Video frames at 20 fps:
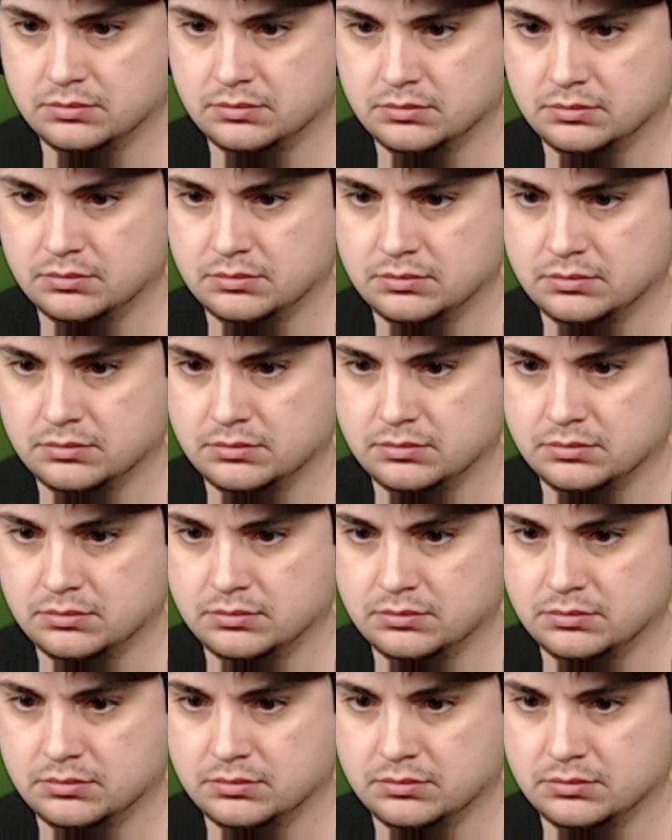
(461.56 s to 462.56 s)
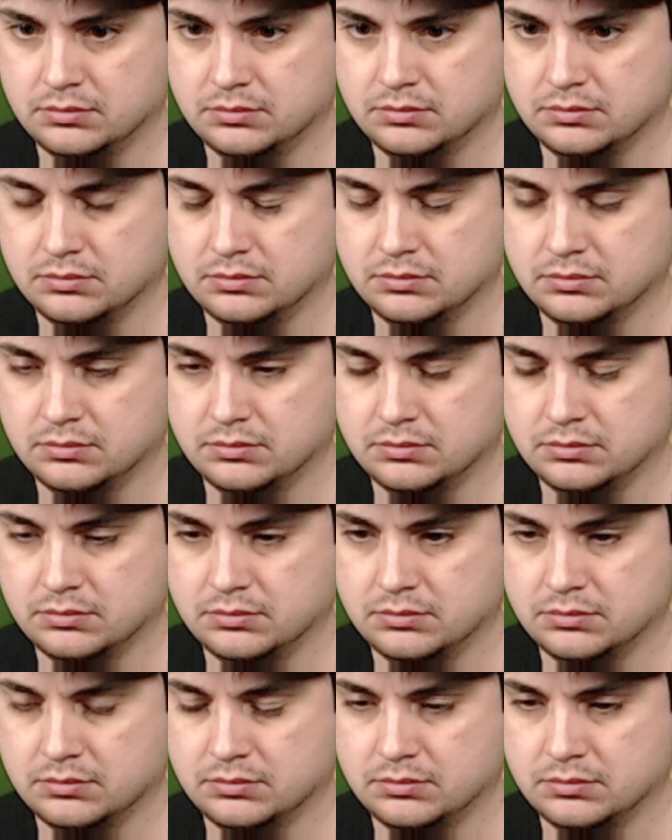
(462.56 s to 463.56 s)

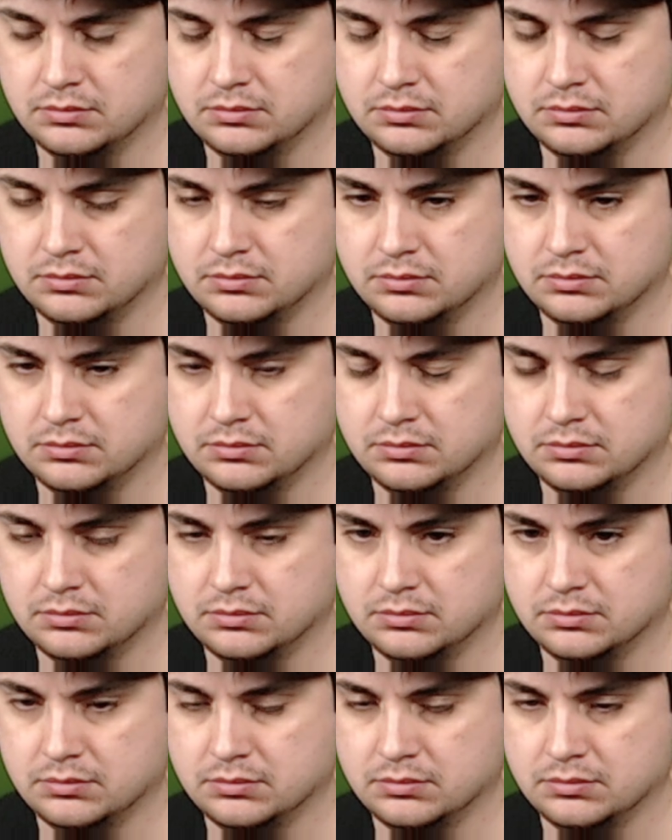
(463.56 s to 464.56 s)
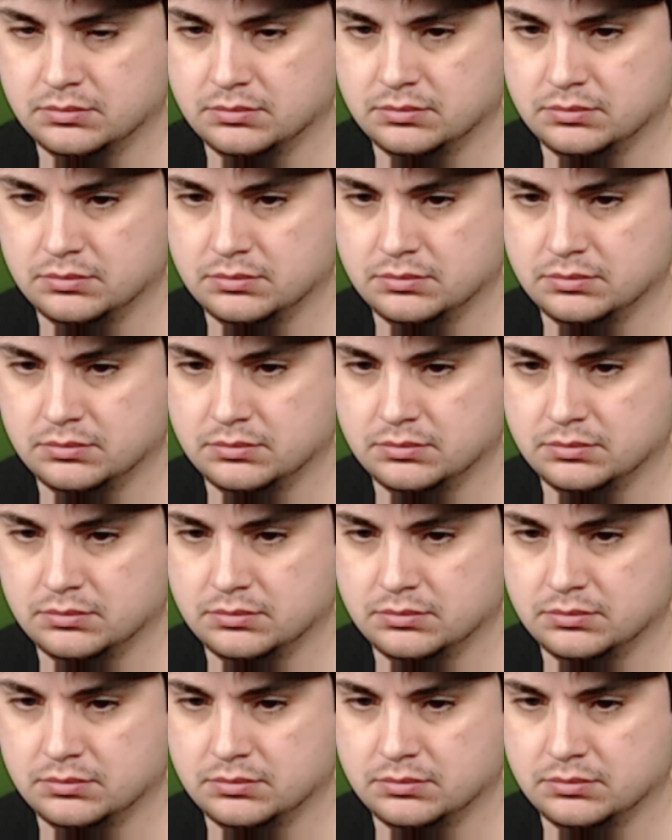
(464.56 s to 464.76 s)
No one is speaking in this clip.